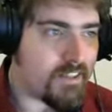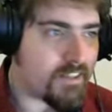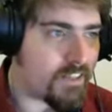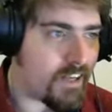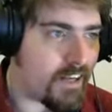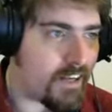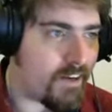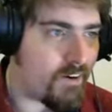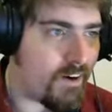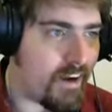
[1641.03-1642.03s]

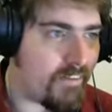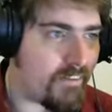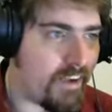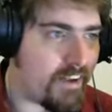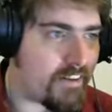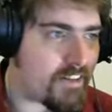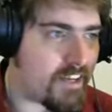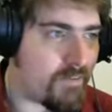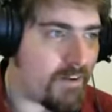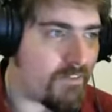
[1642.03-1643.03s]
Psycho and it's
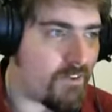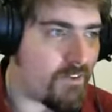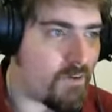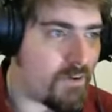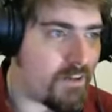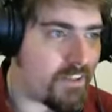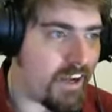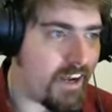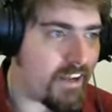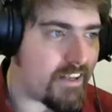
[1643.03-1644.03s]
coming forward
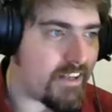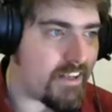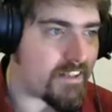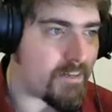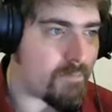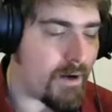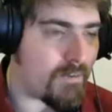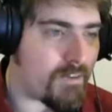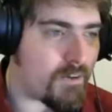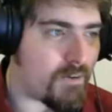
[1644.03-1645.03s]
and it's
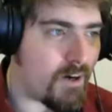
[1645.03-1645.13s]
about to